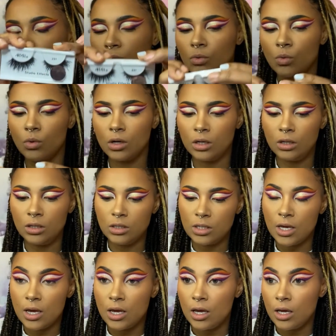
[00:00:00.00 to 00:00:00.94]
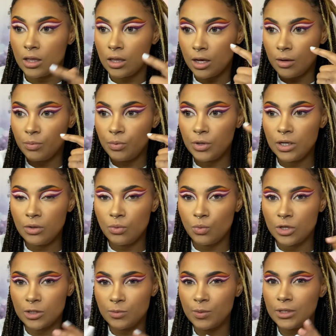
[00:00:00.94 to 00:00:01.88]
once. They're pretty
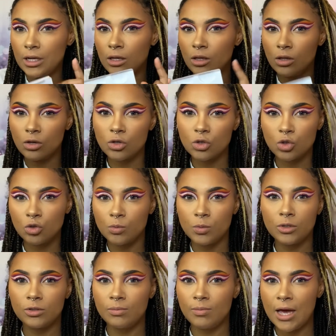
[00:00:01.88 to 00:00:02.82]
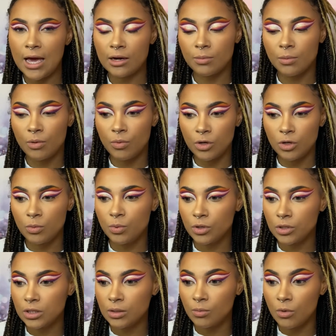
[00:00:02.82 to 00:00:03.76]
wispy, they look super dramatic, but when you
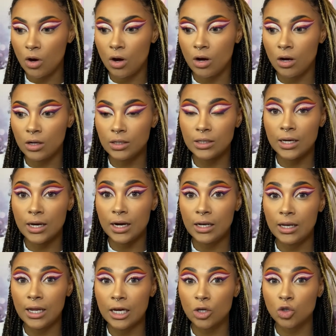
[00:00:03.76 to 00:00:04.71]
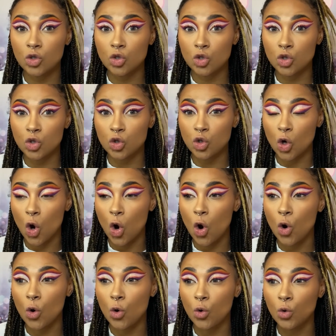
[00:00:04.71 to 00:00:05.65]
put them on, they are like
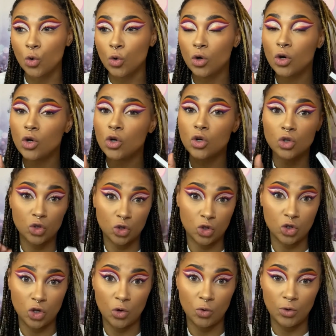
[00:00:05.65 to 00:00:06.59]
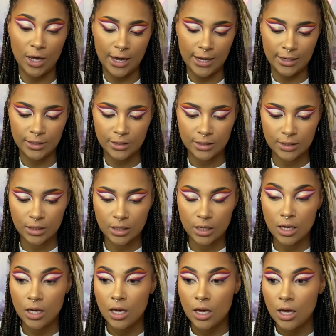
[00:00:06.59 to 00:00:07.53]
so nice.
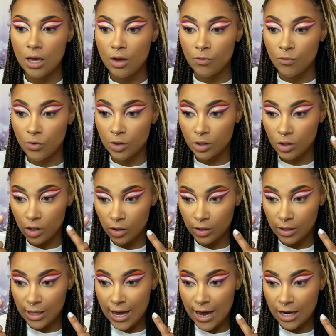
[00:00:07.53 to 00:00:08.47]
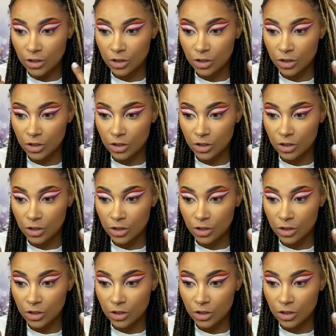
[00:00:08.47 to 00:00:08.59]
For the lower lash